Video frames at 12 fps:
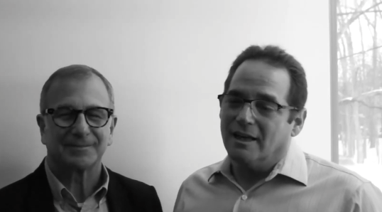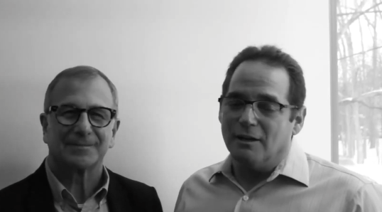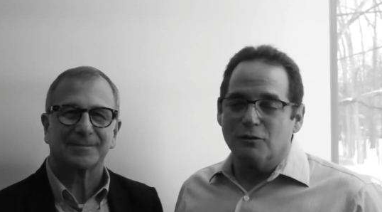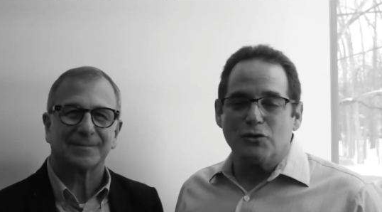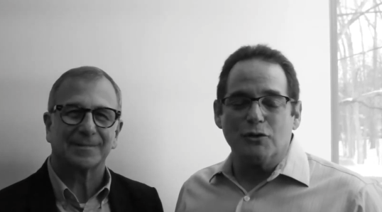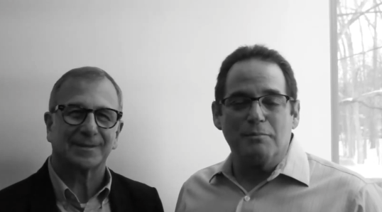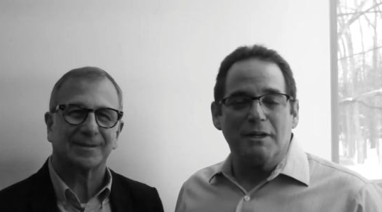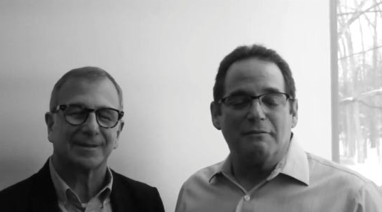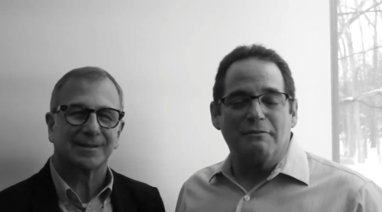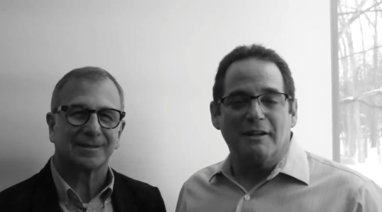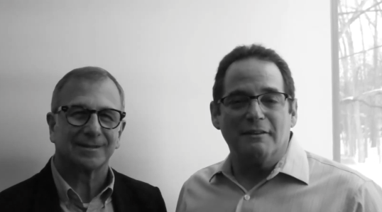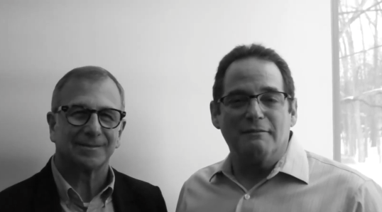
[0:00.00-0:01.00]
Speaker 1: it should be a
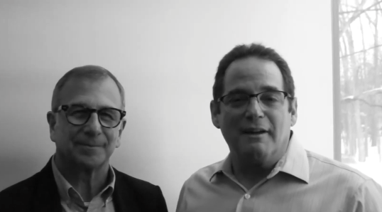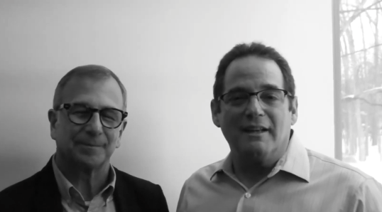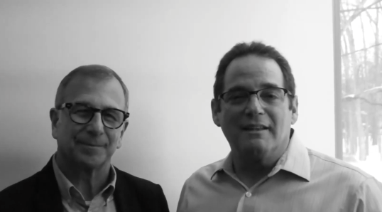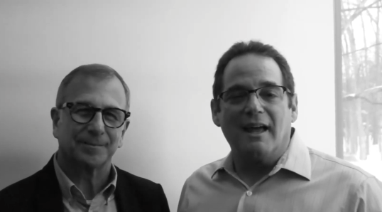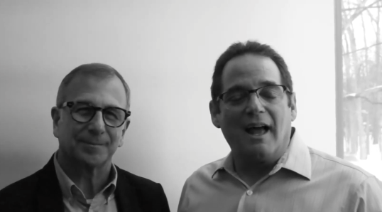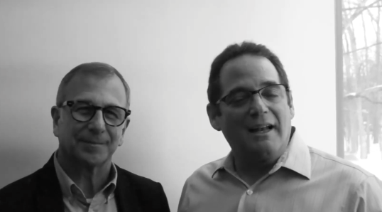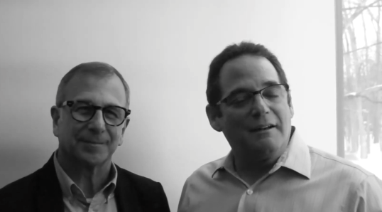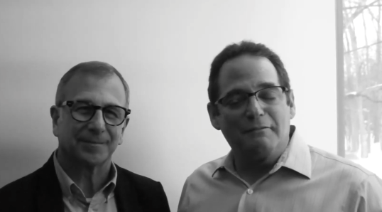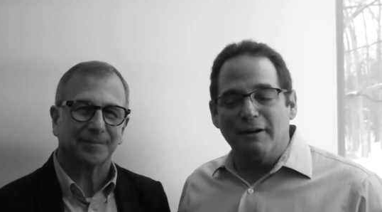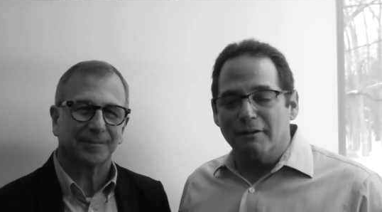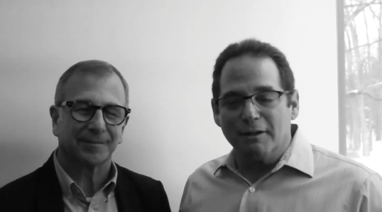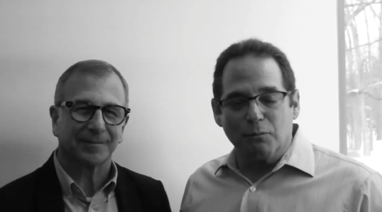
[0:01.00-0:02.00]
fun event and a
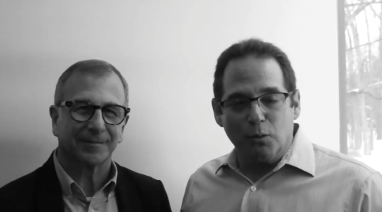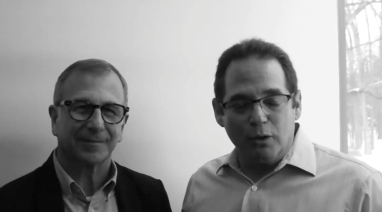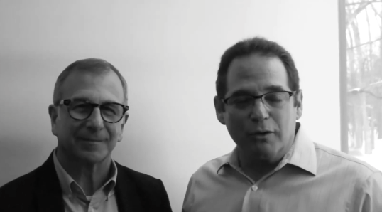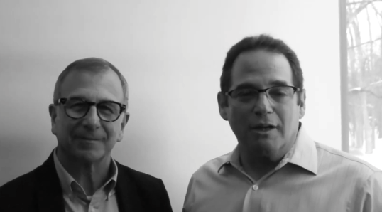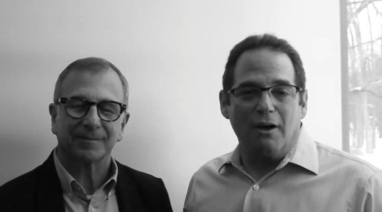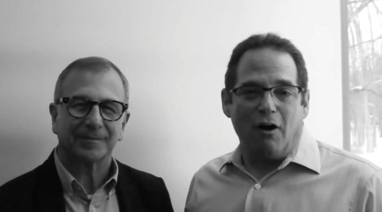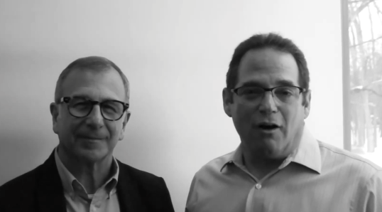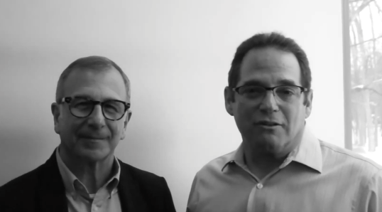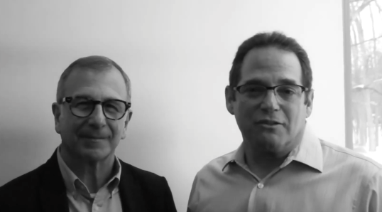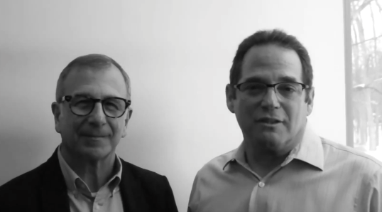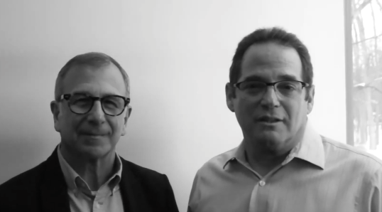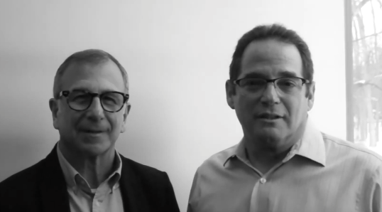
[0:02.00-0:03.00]
very worthy
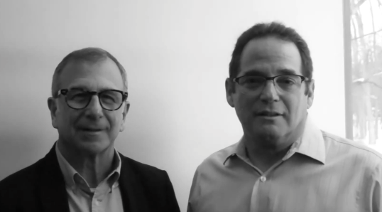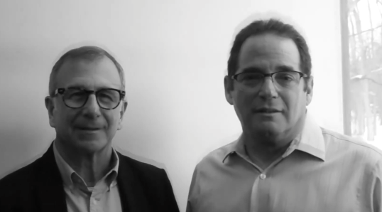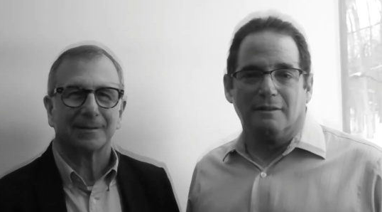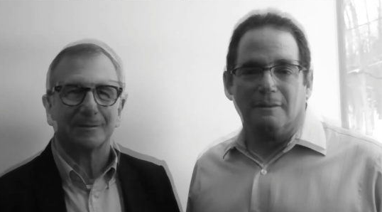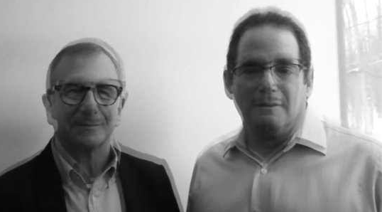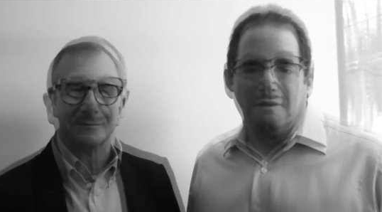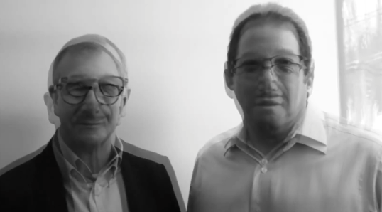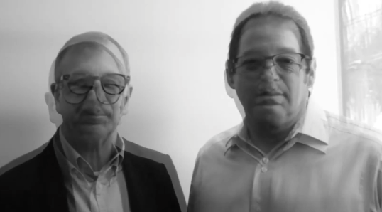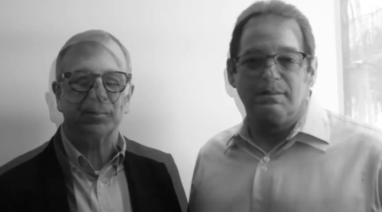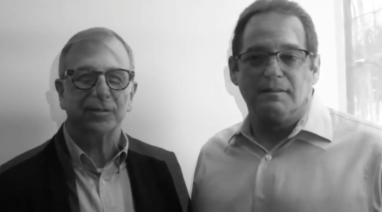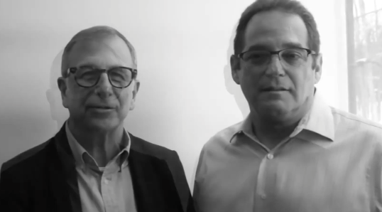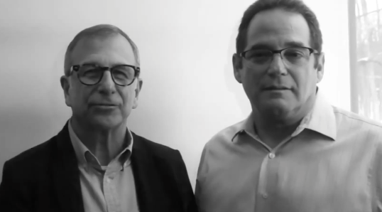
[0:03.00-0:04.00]
cause.
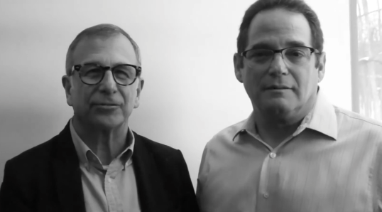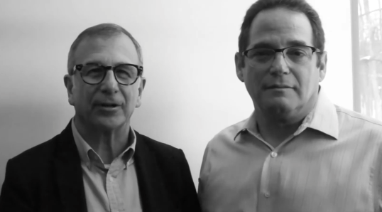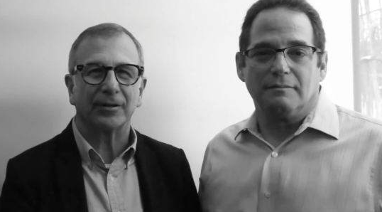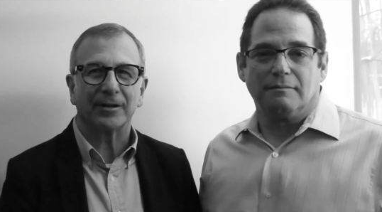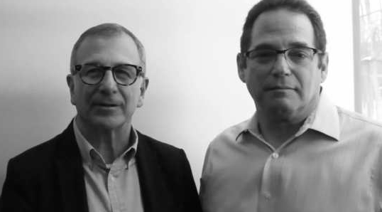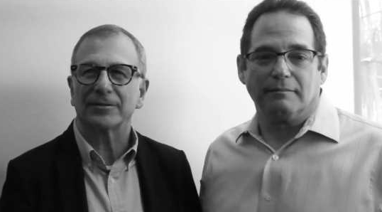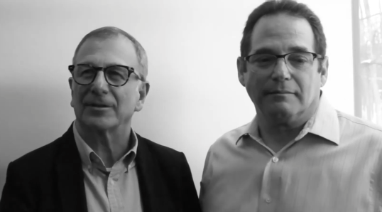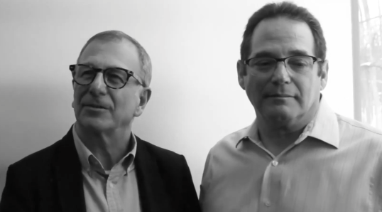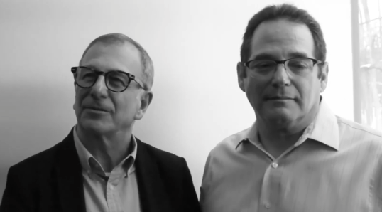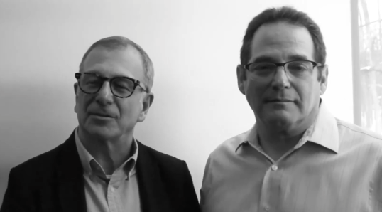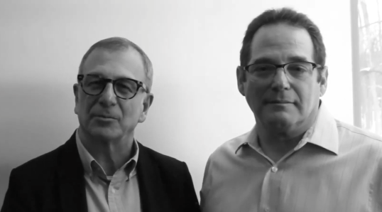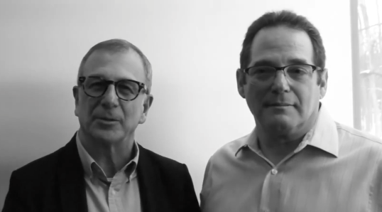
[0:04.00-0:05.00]
And please share this
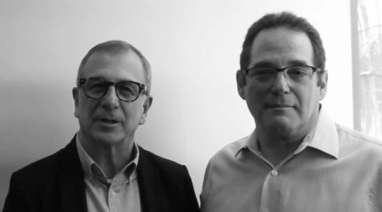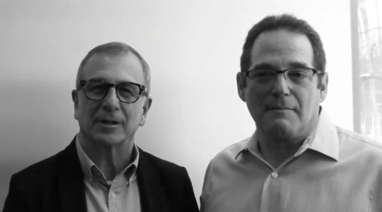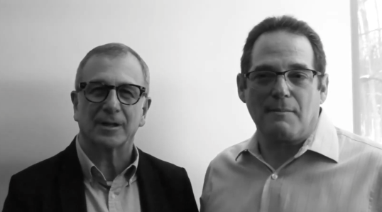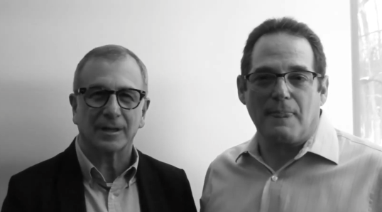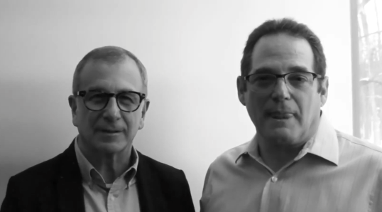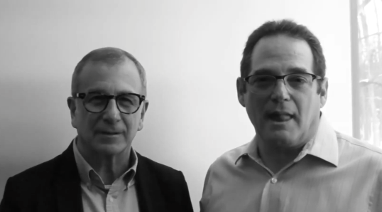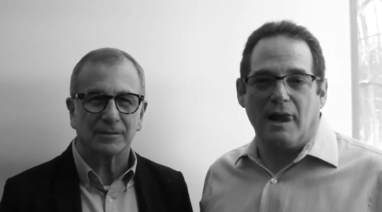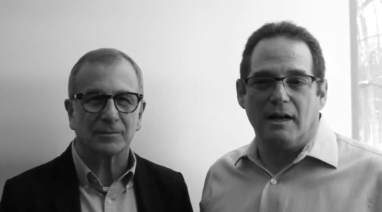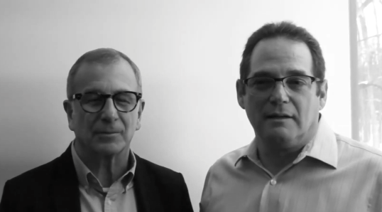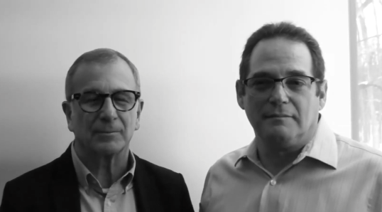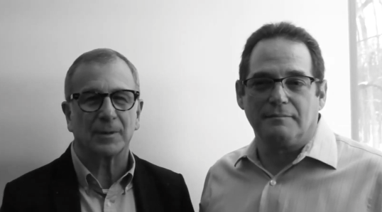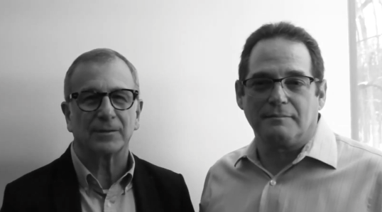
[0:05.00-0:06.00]
so we can
Speaker 2: get
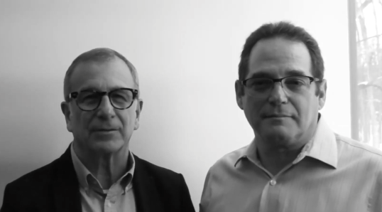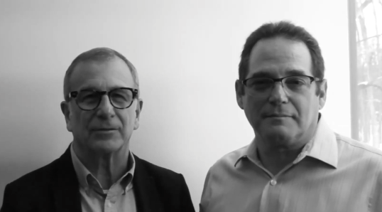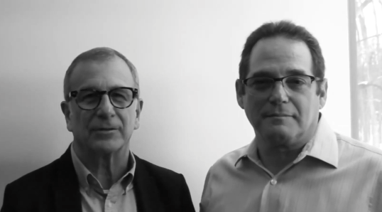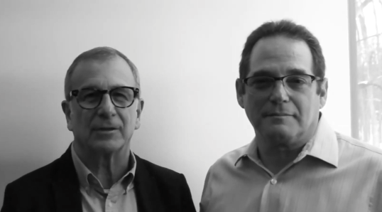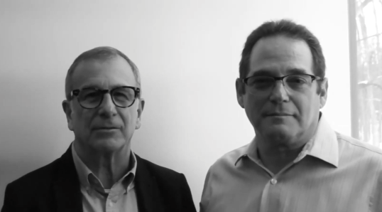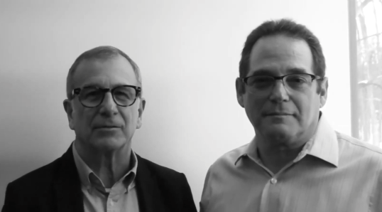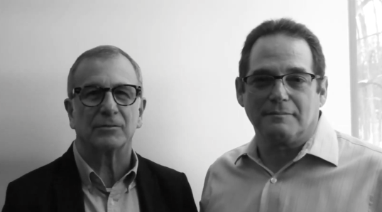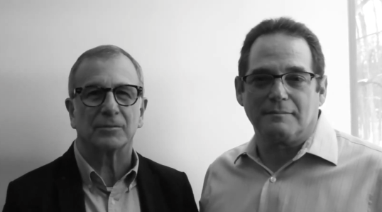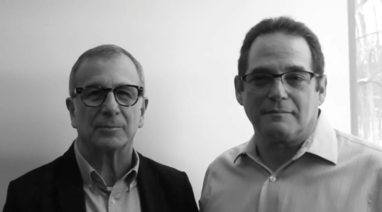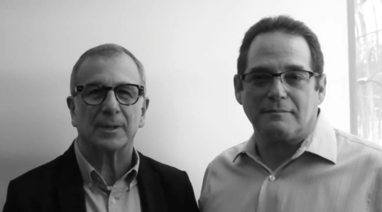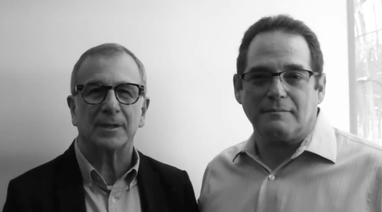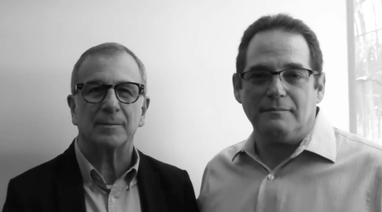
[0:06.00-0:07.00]
this message out to
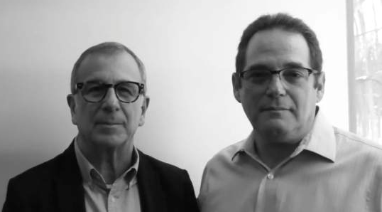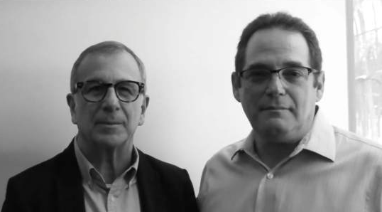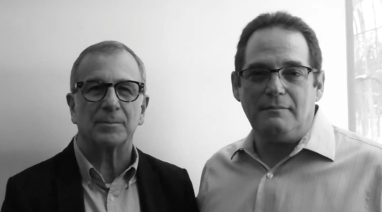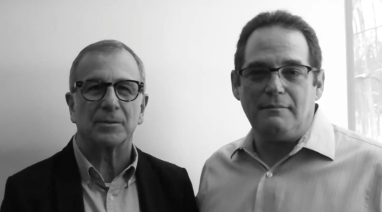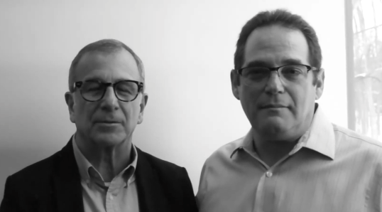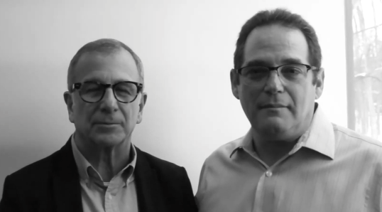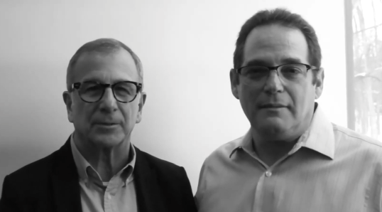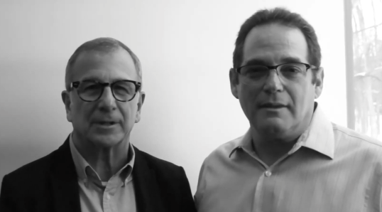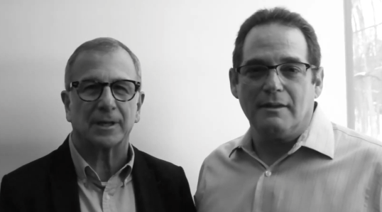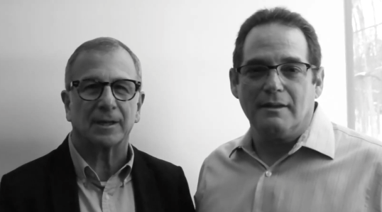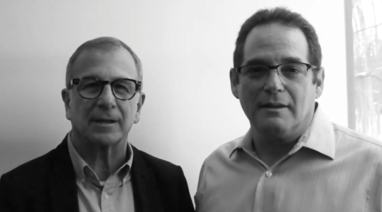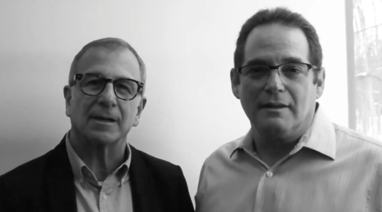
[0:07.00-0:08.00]
as many people as we
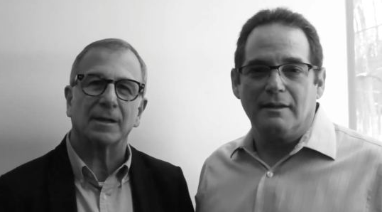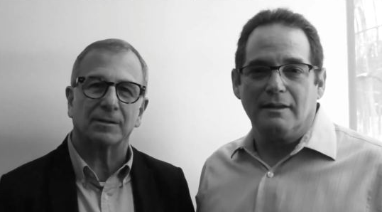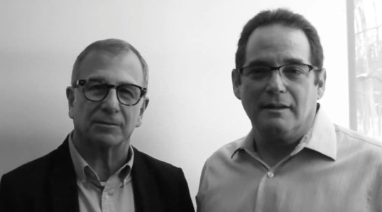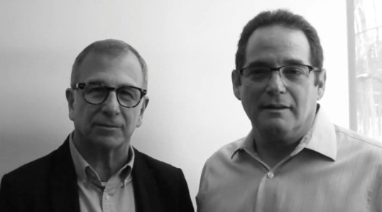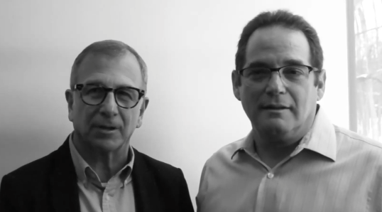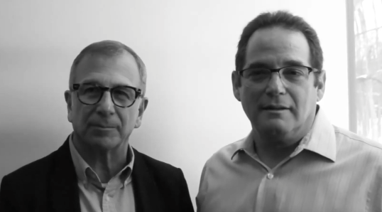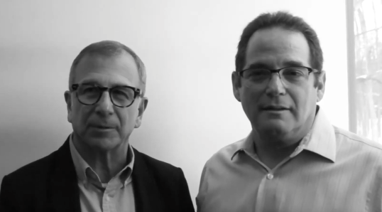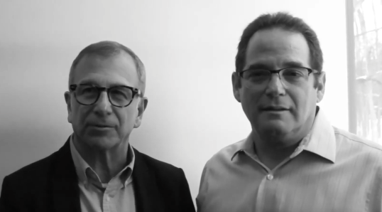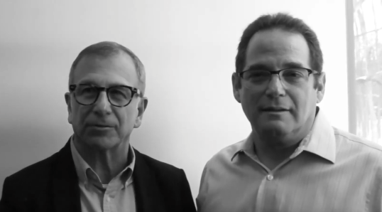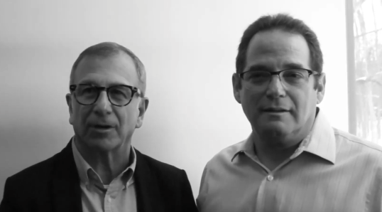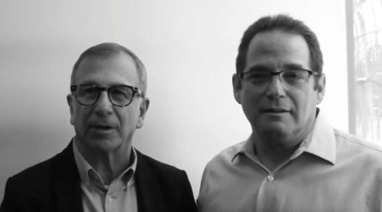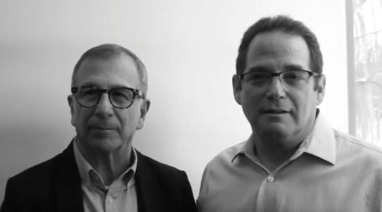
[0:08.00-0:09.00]
can. There's not
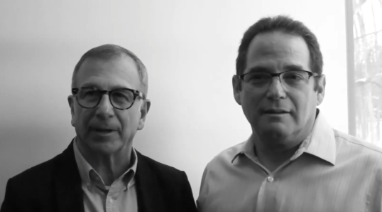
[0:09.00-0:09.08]
much time